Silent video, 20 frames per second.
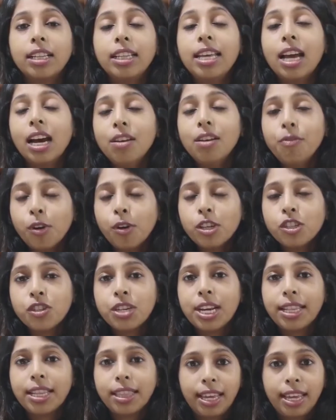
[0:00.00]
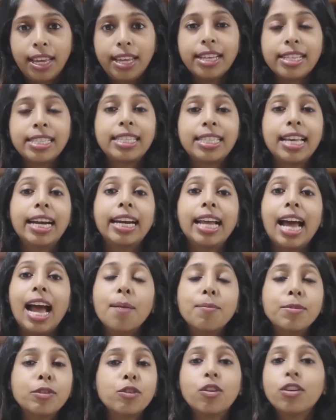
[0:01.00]
The unfortunate thing is that
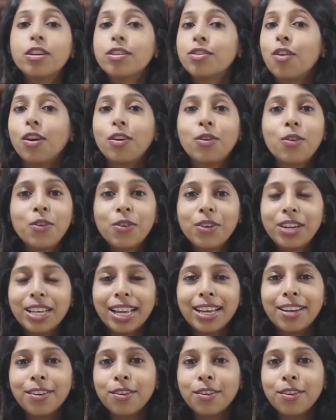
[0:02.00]
Amazon is not going to tell